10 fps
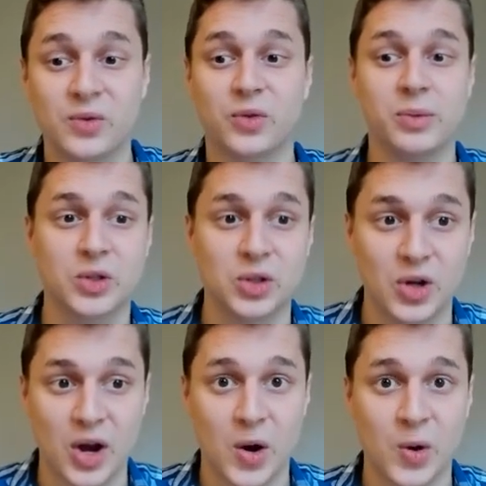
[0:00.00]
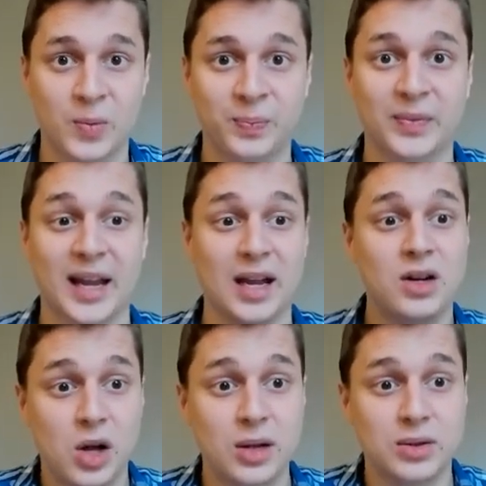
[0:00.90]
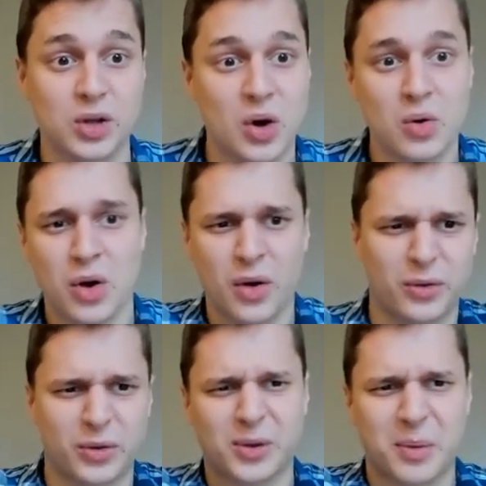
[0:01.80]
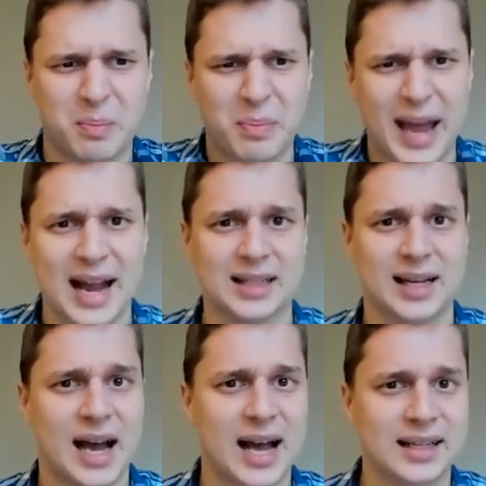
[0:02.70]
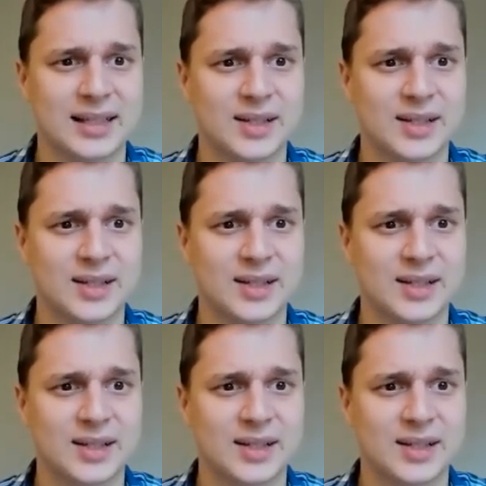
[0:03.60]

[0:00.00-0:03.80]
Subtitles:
from snow, and also from bad guys.